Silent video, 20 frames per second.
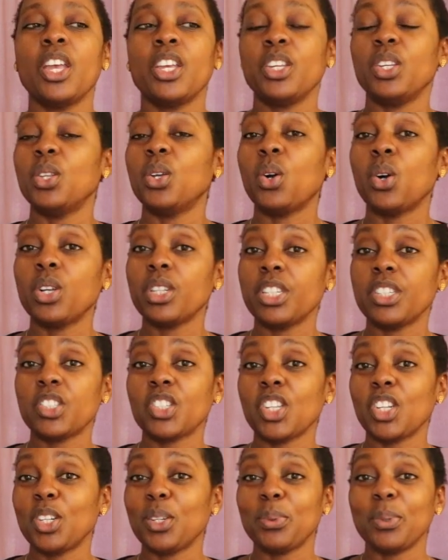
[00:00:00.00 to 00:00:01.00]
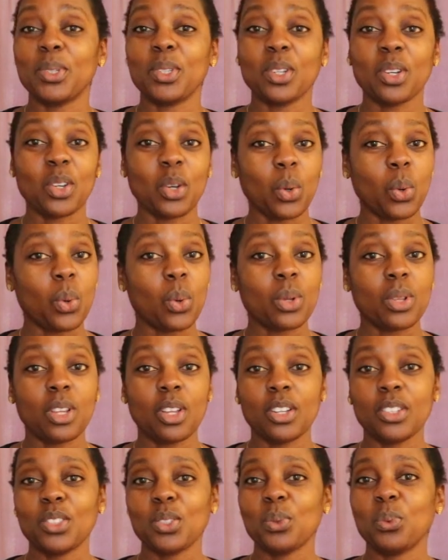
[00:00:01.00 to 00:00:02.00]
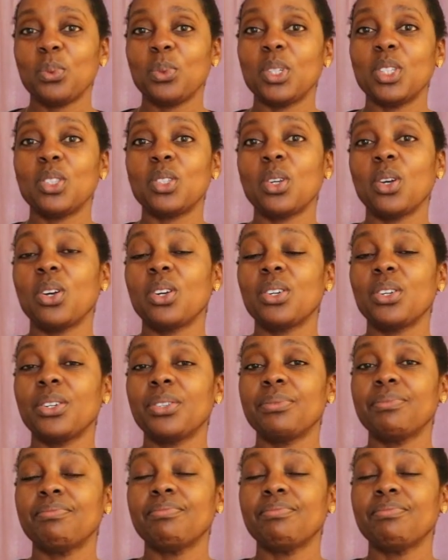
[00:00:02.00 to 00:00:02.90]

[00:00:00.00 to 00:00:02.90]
You know, on this channel we talk a whole lot. We talk